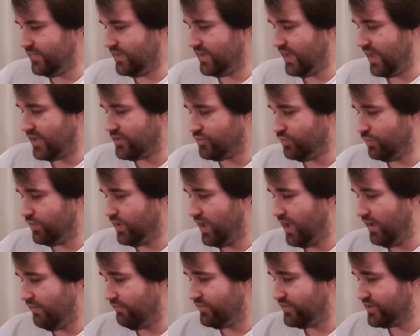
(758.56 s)
the actual
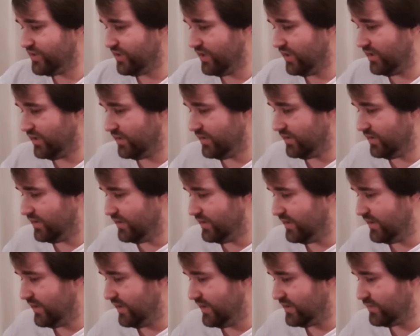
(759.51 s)
curvature
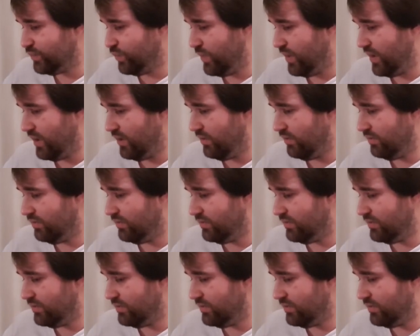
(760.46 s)
as well.